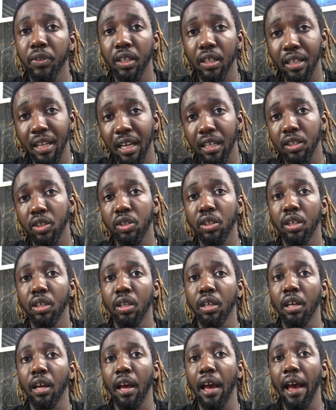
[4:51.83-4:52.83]
the next
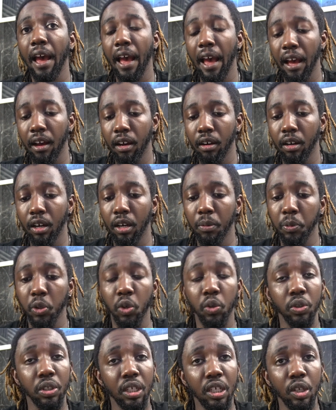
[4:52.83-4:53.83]
thing
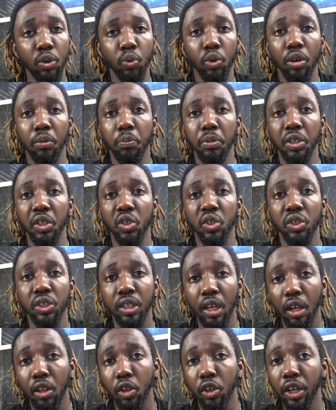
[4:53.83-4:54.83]
you'll need will be
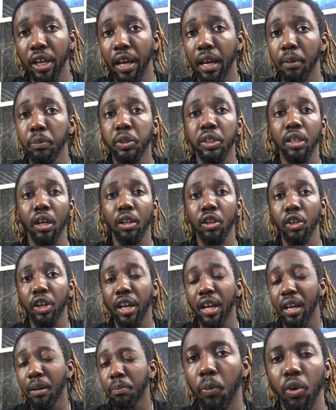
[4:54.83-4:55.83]
Seller Amp. Seller
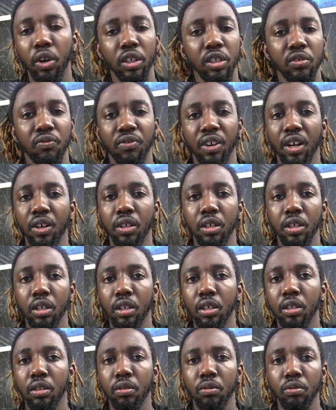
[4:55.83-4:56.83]
Amp works very
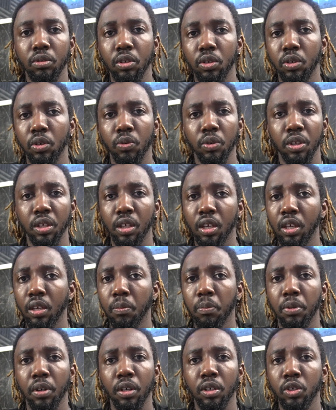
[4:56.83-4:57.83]
good, with
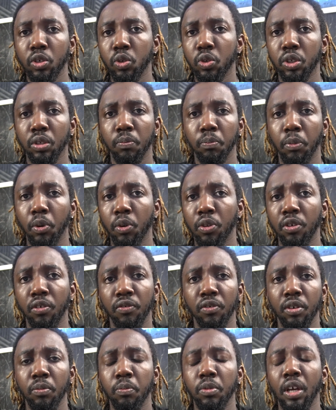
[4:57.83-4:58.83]
Keepa, using both of
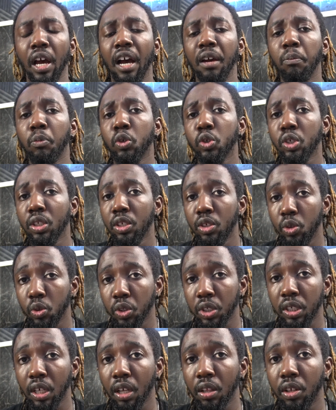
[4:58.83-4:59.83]
them. I mostly use
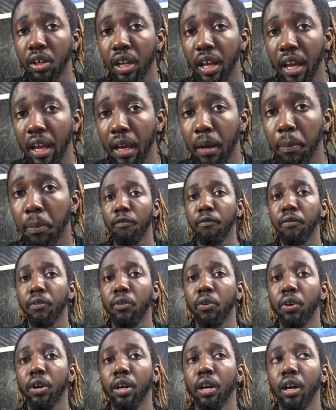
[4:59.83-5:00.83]
Seller Amp
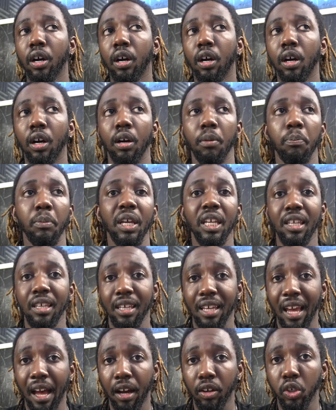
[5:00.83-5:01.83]
for making
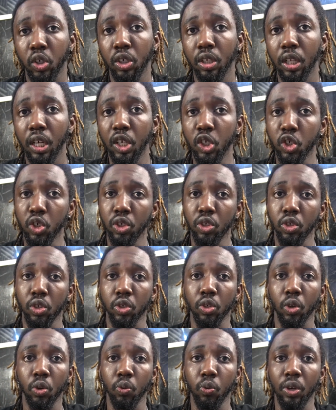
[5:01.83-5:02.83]
calculations.
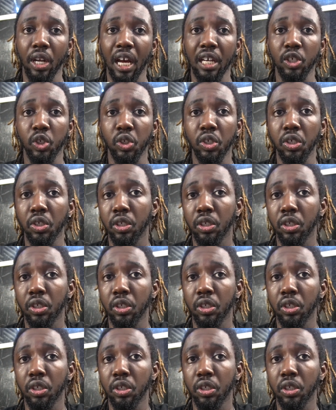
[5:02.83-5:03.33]
So when I see